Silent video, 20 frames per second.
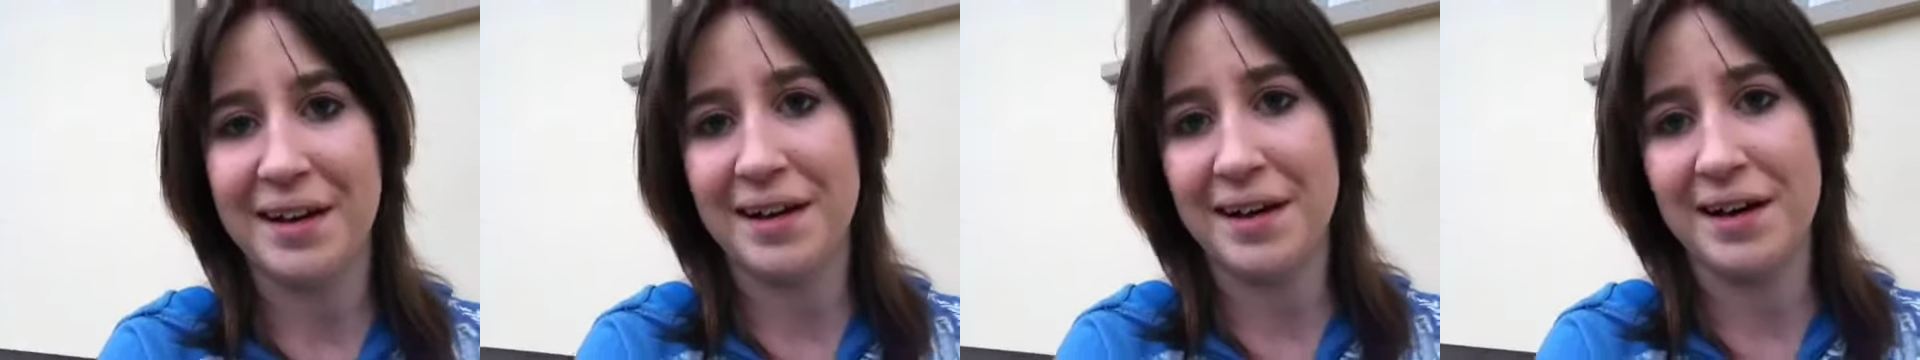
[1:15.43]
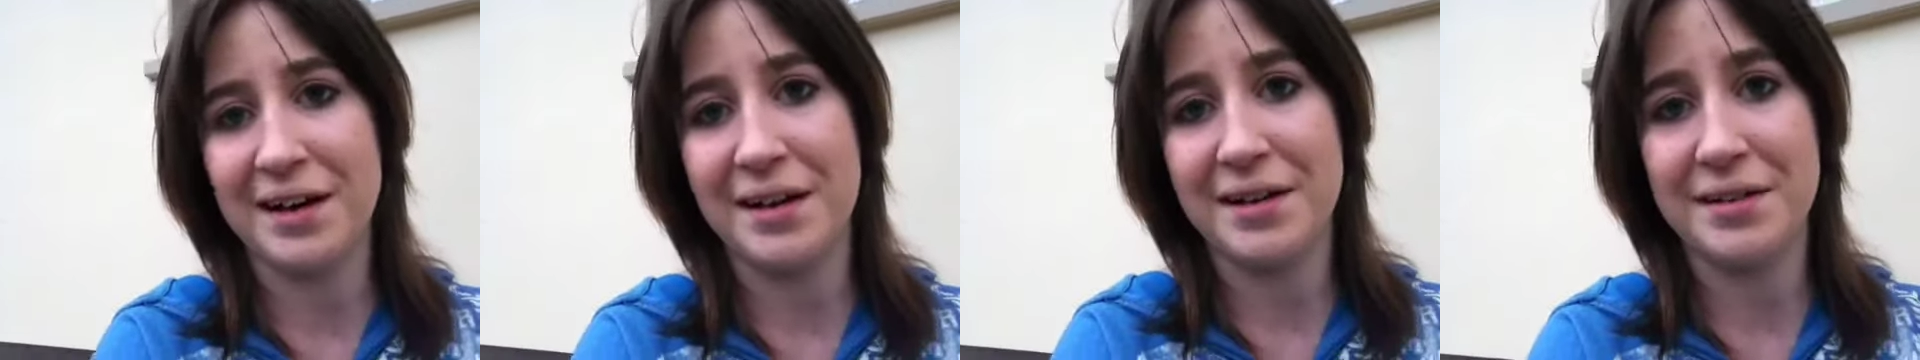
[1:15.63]

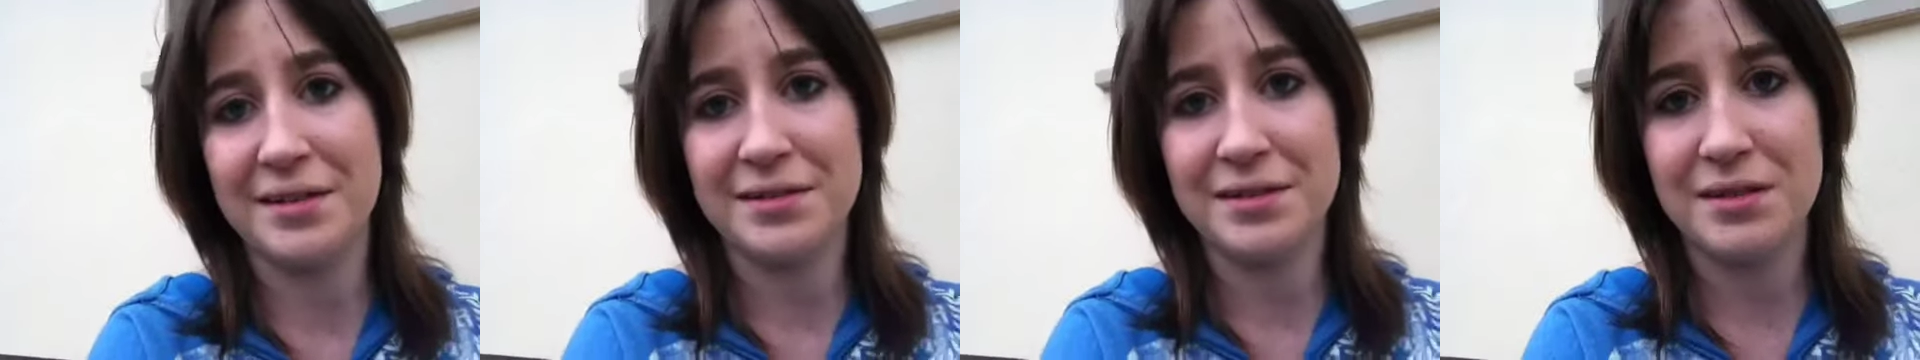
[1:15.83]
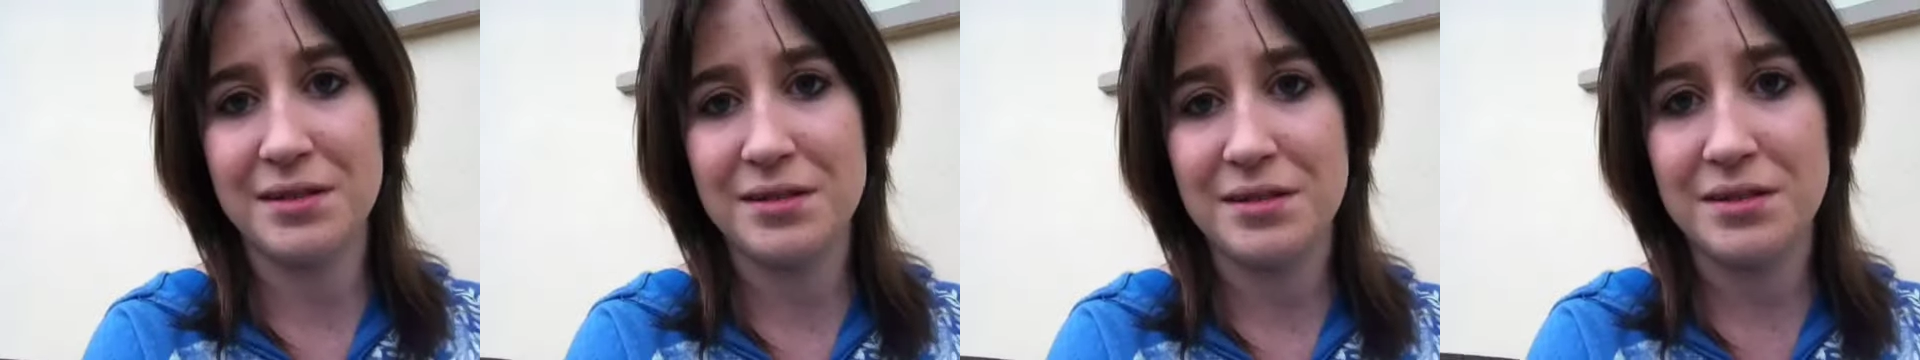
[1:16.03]

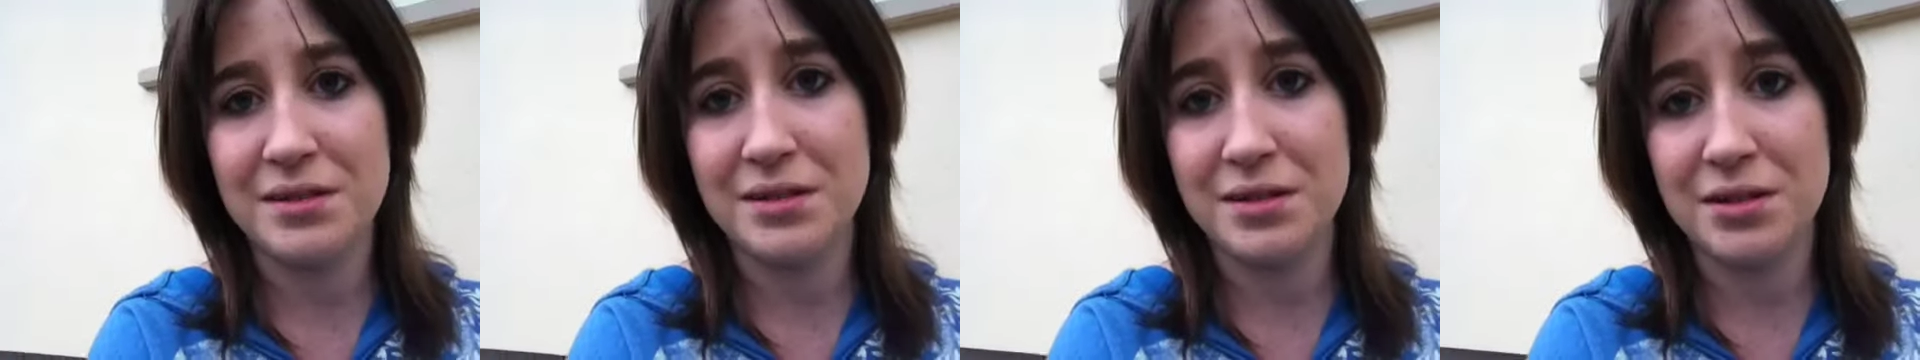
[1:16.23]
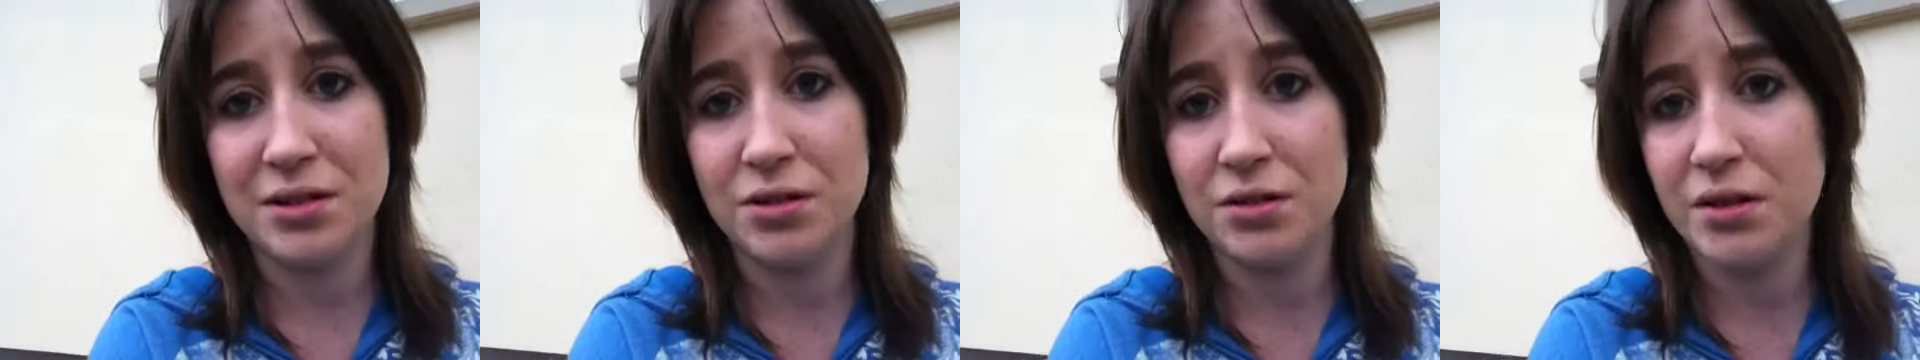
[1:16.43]
and
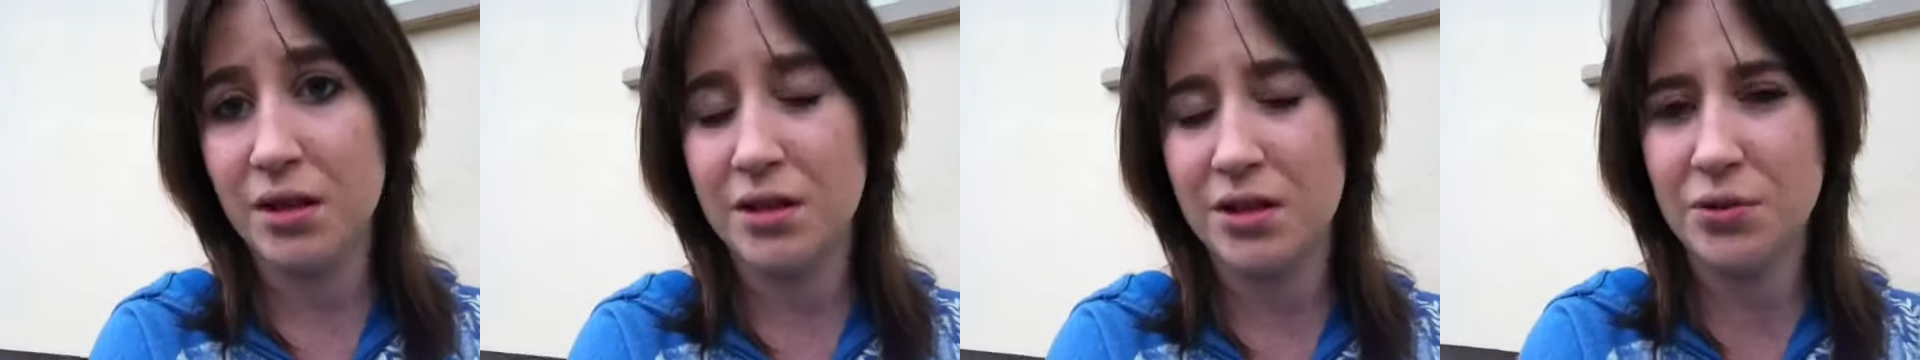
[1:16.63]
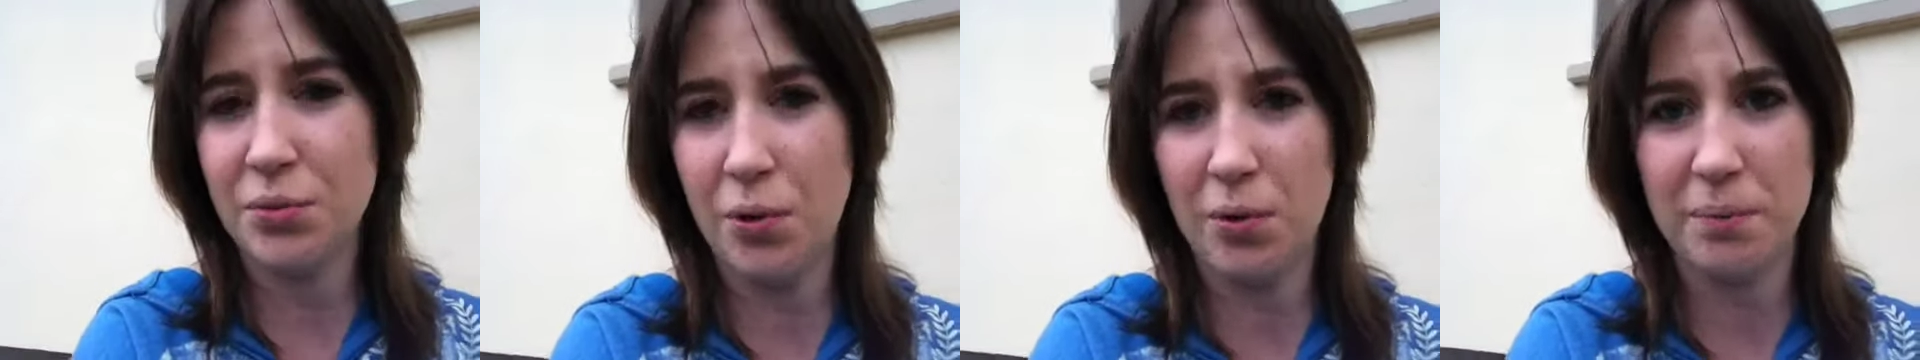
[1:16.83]
you
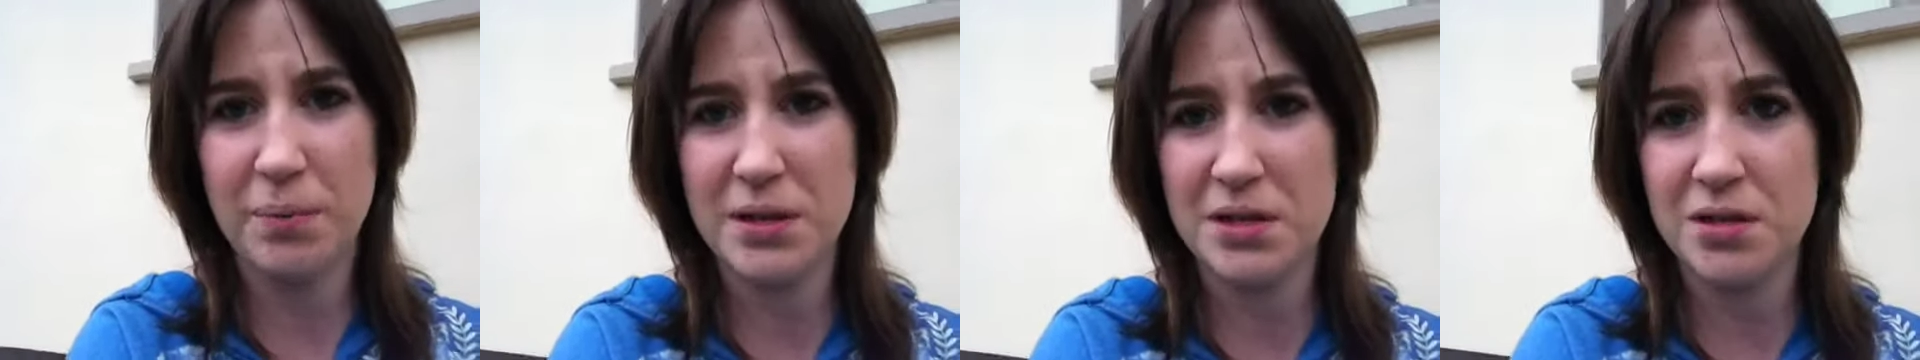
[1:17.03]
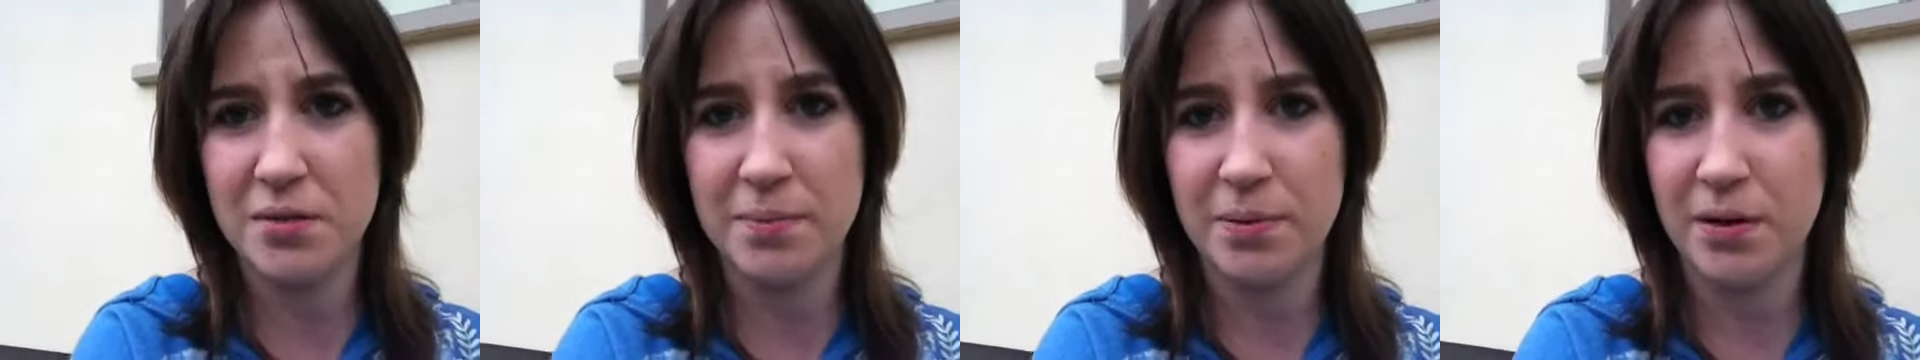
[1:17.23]
like you won't
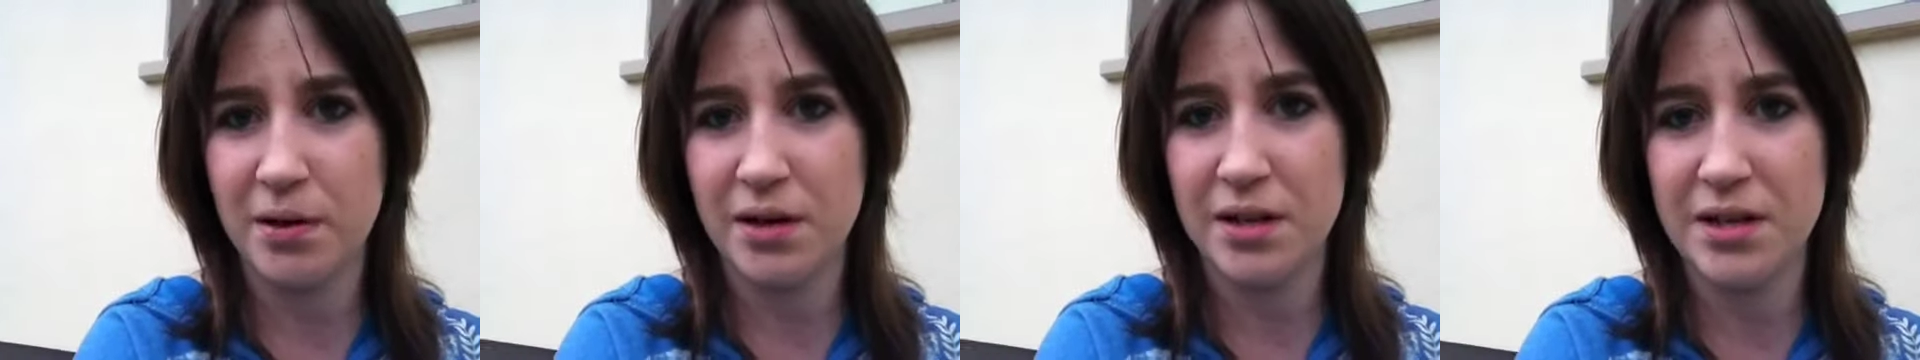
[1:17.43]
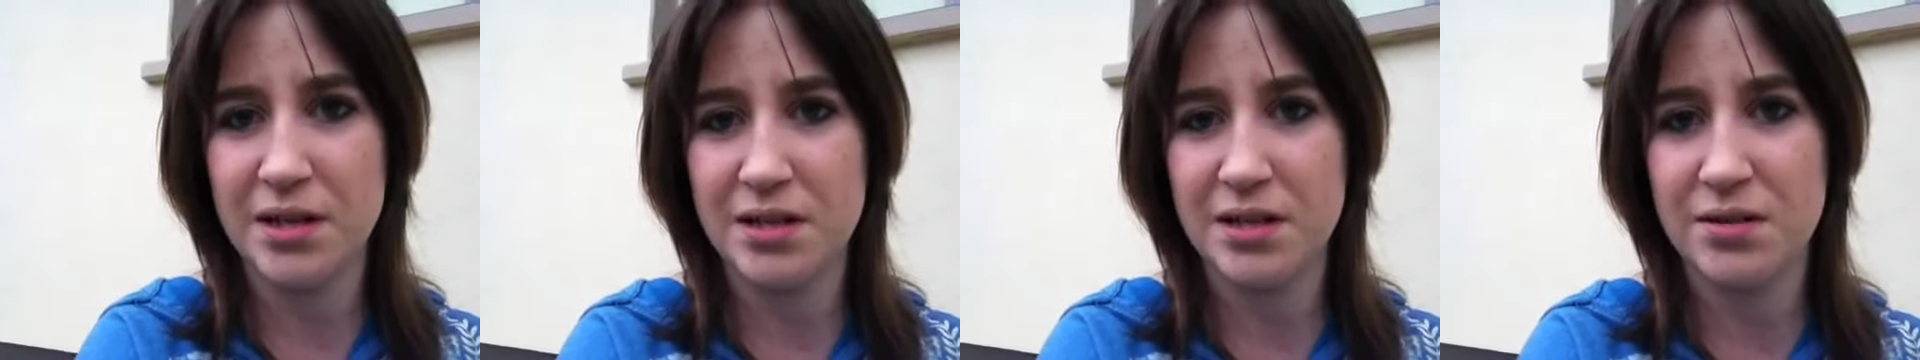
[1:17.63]
be
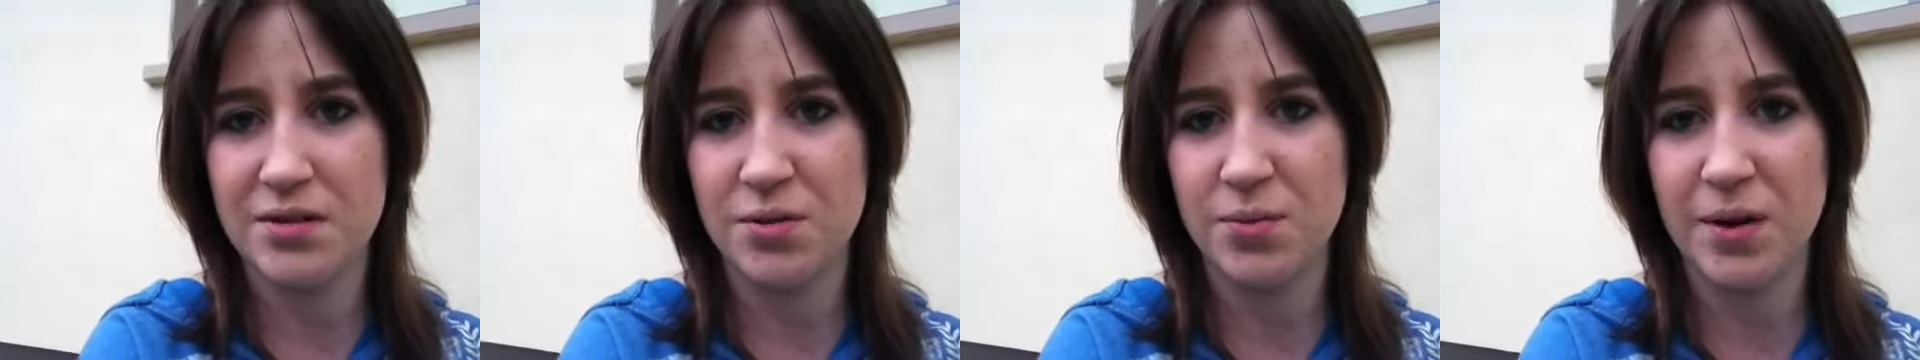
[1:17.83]
surprised